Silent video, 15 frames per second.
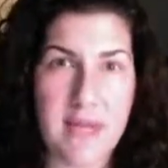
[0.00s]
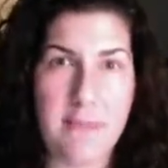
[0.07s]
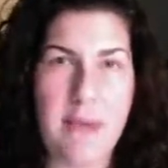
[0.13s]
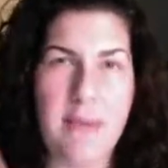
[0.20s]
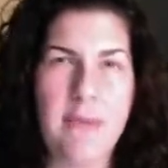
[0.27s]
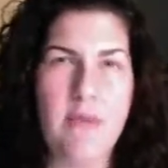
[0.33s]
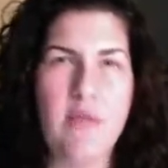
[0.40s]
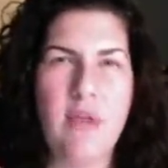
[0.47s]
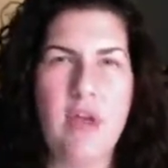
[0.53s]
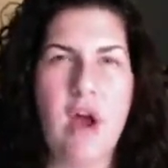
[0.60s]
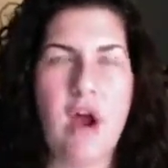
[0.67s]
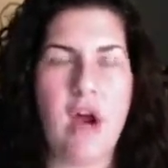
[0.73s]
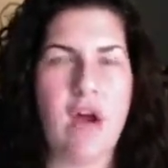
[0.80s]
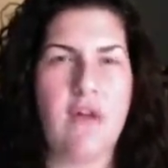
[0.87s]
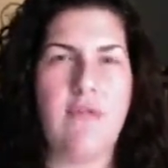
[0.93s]
It might be really
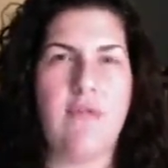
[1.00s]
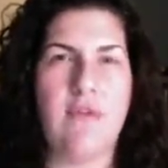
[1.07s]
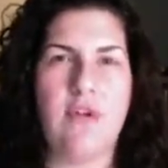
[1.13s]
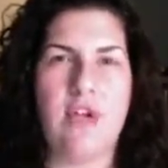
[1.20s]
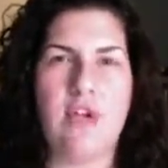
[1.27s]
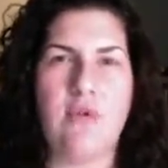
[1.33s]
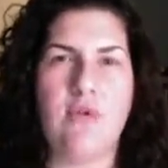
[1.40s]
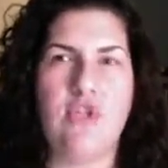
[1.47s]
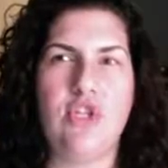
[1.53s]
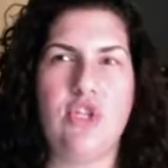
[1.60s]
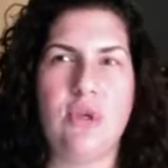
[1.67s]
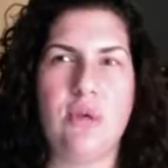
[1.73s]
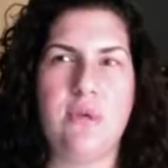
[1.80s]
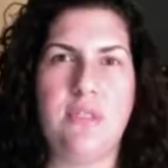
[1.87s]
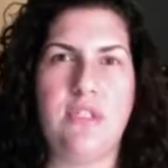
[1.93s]
hard for you
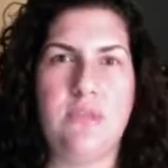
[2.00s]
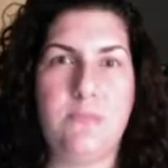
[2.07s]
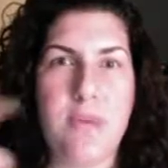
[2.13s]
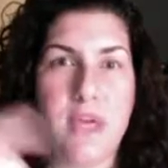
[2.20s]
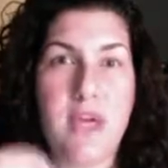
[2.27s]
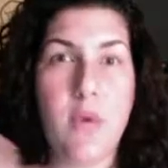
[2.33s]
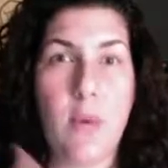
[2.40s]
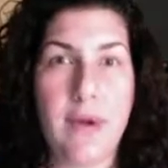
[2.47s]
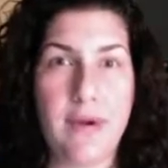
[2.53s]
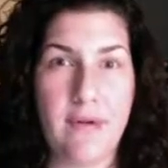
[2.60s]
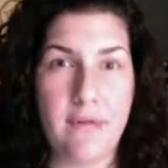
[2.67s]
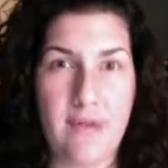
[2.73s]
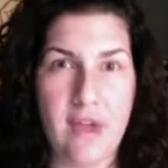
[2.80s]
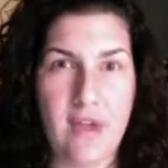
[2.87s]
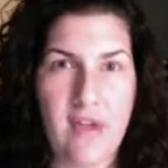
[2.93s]
to speak what you're
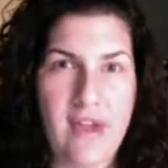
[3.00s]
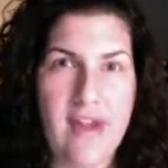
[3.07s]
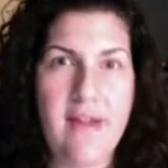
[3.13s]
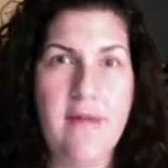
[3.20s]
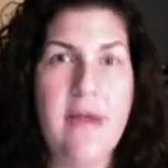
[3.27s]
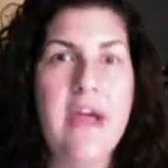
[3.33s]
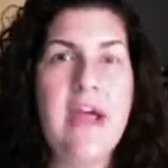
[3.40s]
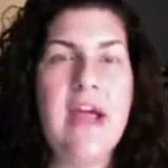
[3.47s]
feeling.